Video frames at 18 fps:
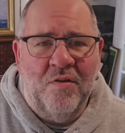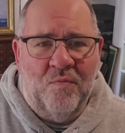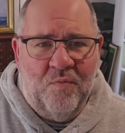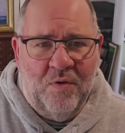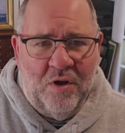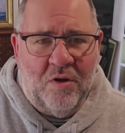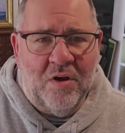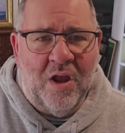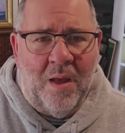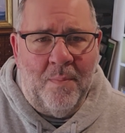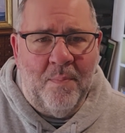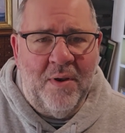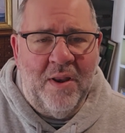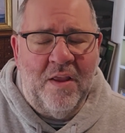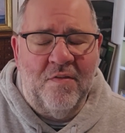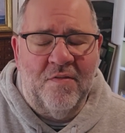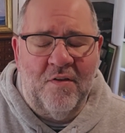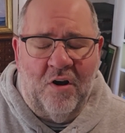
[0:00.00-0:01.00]
the real
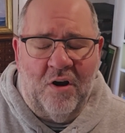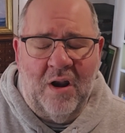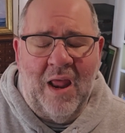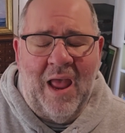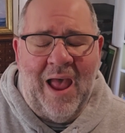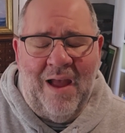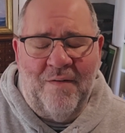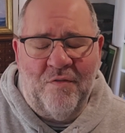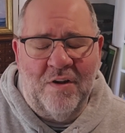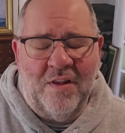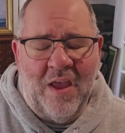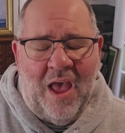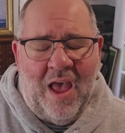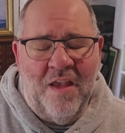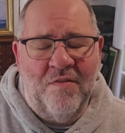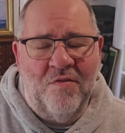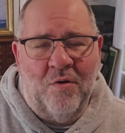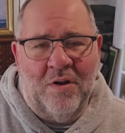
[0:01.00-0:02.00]
companies, they're going to
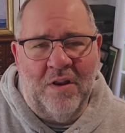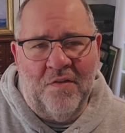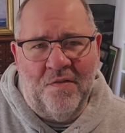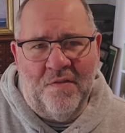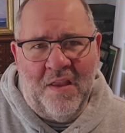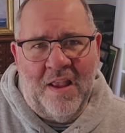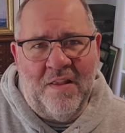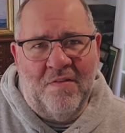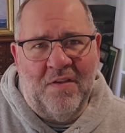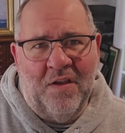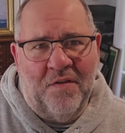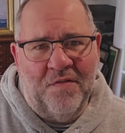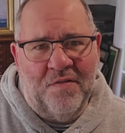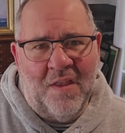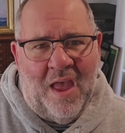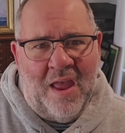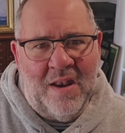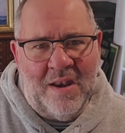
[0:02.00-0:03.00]
advertise on
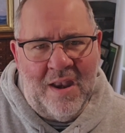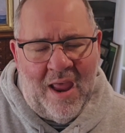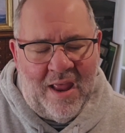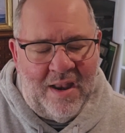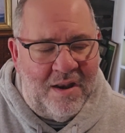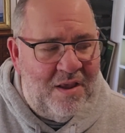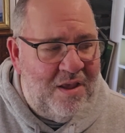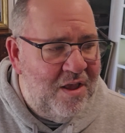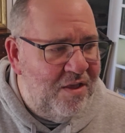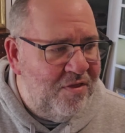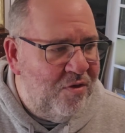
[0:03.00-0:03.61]
estatesales.net.